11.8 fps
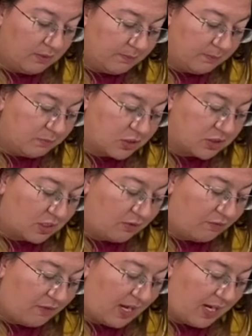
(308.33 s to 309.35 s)
I'm just gonna
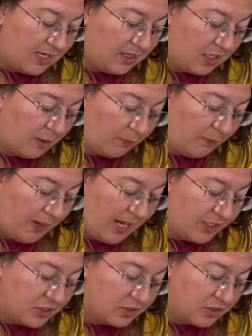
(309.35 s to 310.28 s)
find a couple patches